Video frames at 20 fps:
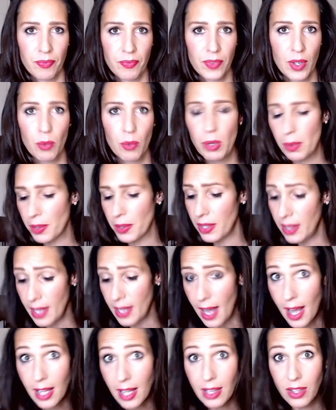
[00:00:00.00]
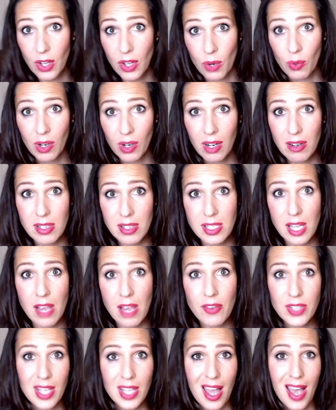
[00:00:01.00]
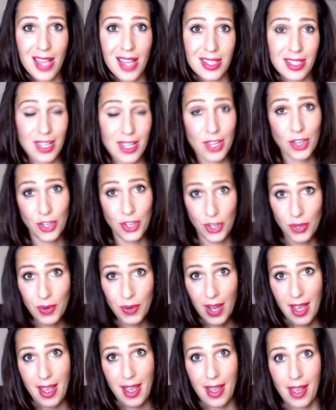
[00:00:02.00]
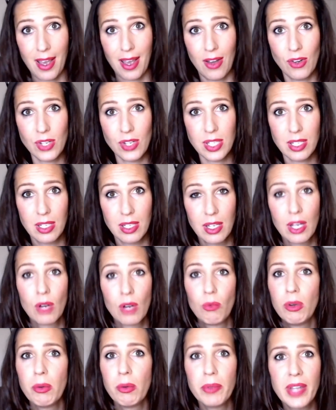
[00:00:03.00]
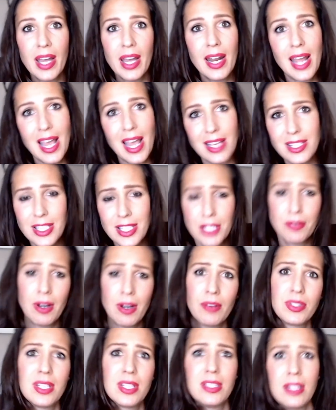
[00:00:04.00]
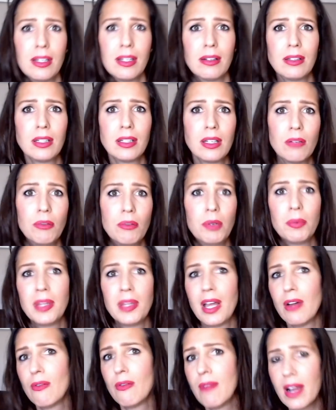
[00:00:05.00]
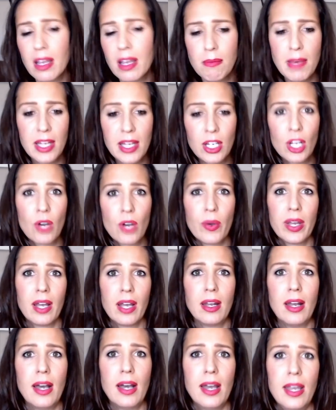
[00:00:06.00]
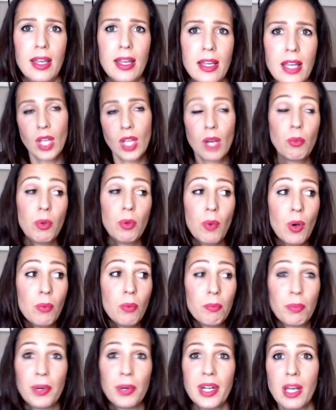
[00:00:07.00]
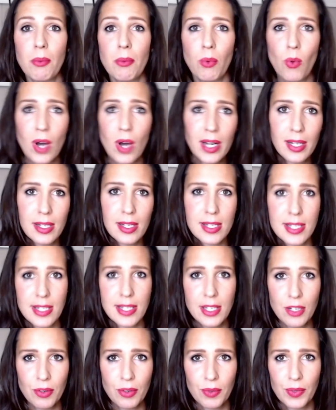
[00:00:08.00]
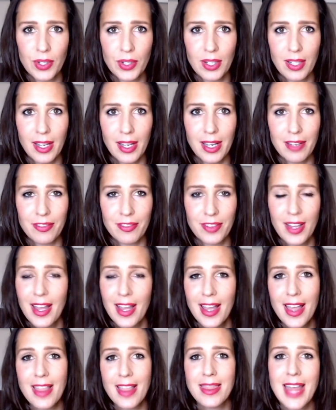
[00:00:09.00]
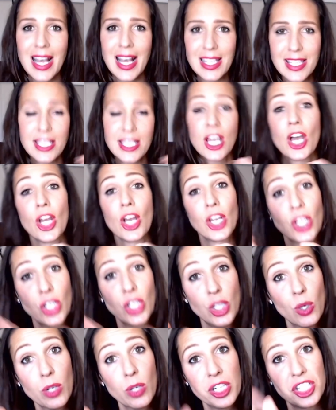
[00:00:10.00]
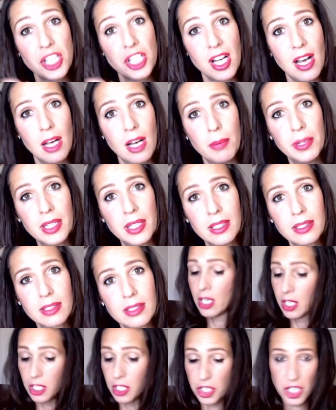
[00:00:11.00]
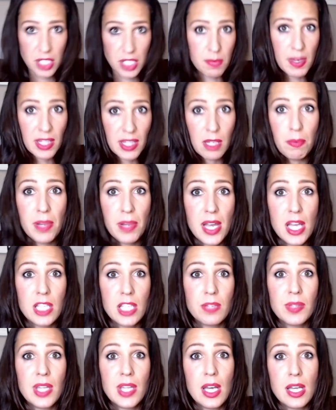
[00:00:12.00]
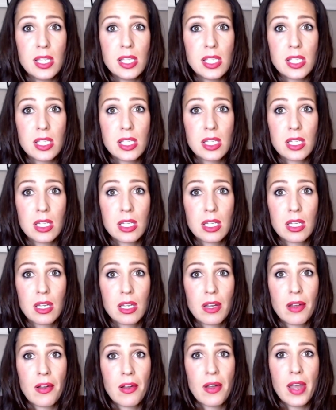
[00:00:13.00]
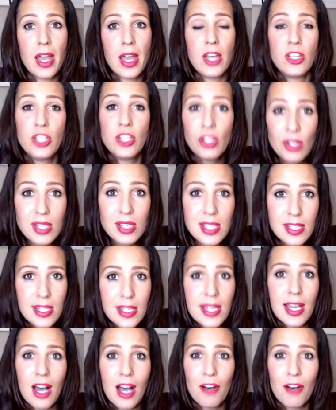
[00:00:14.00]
We will not lower ourselves to ask you to hang out. We will not ask you out to dinner. We will not recommend going on a hike. We won't bring up wanting to see you in real life. That's your job. Just make the plans with us and you'll see how